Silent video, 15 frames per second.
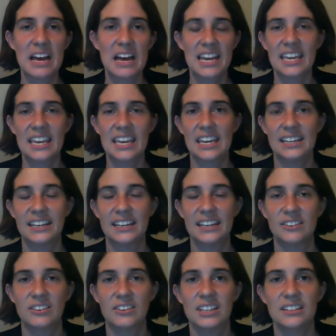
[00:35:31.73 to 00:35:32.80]
I can't
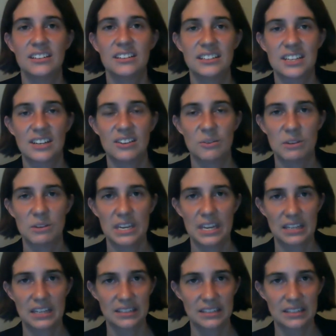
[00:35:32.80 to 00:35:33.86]
handle it until the
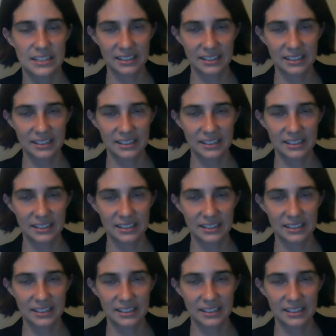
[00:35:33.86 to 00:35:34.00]
weekend.